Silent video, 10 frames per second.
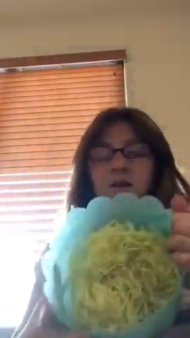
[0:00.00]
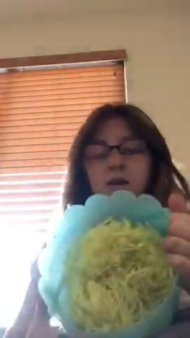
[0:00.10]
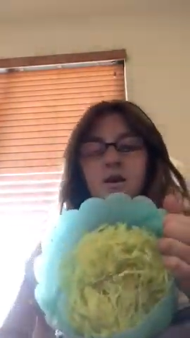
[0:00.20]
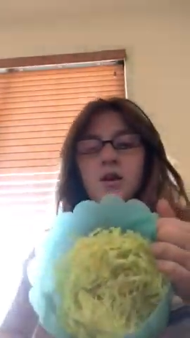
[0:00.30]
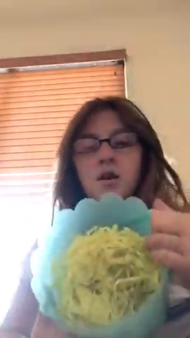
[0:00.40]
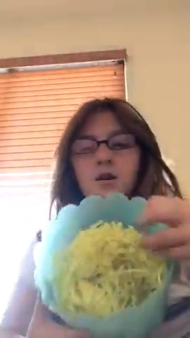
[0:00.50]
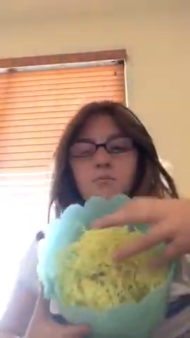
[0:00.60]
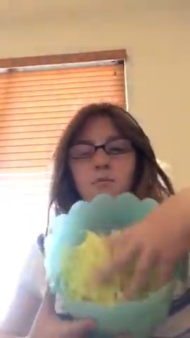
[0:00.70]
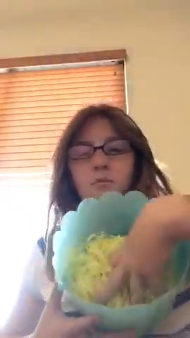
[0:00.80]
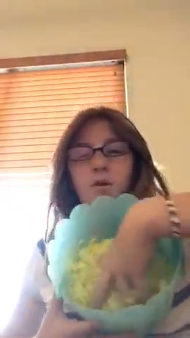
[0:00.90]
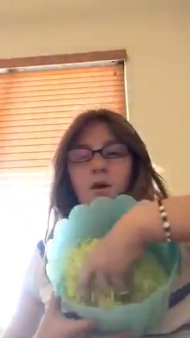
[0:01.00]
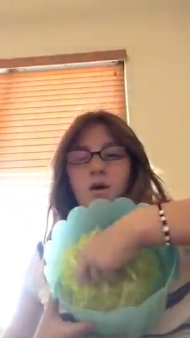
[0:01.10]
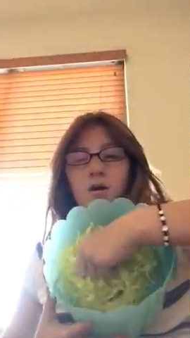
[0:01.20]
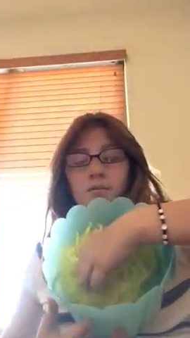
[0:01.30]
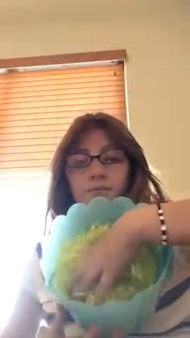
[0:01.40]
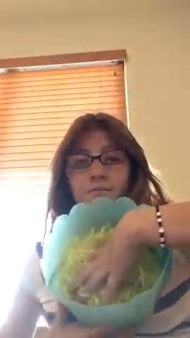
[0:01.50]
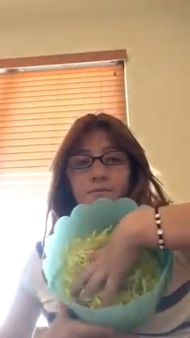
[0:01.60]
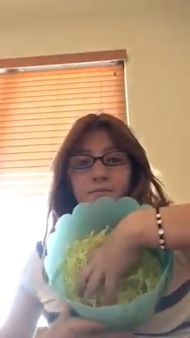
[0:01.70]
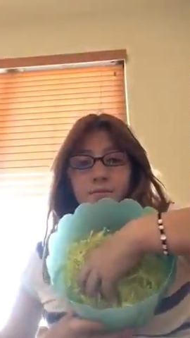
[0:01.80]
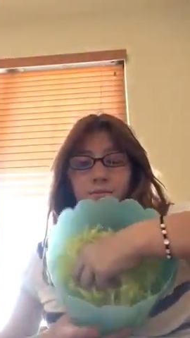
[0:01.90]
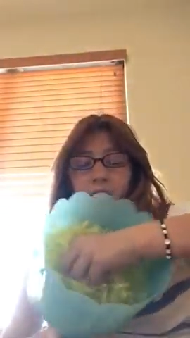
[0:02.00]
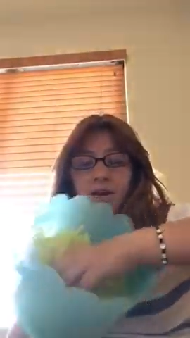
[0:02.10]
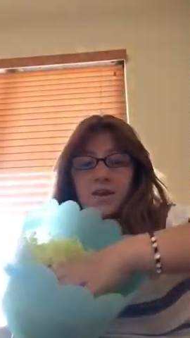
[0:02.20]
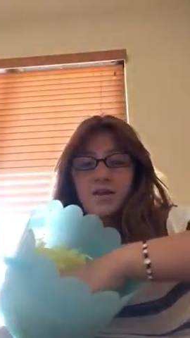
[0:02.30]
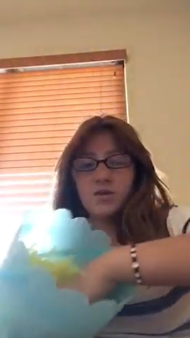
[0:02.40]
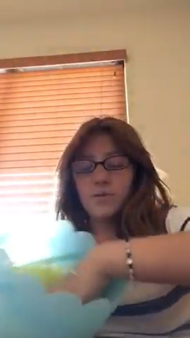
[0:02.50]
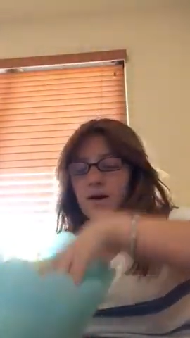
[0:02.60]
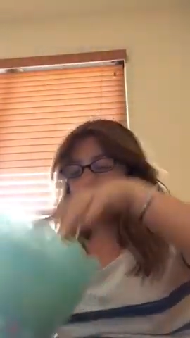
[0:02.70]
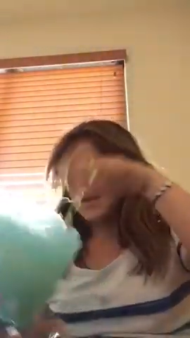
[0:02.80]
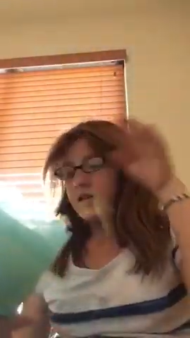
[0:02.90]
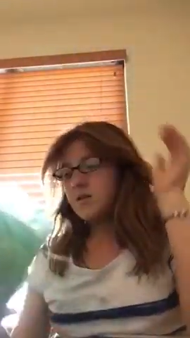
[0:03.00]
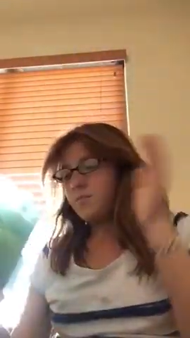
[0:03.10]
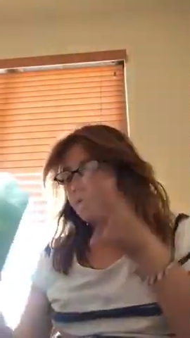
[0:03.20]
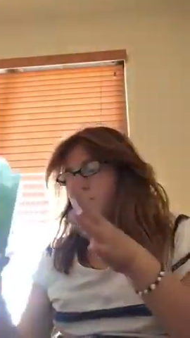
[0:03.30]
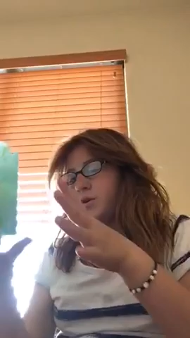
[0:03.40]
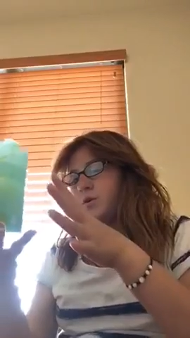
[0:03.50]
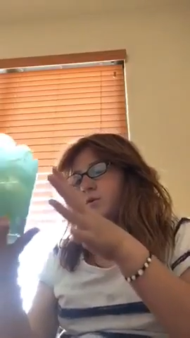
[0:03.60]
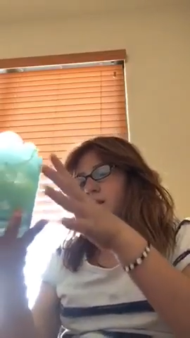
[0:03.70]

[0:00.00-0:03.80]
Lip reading: in it, my Easter basket is blue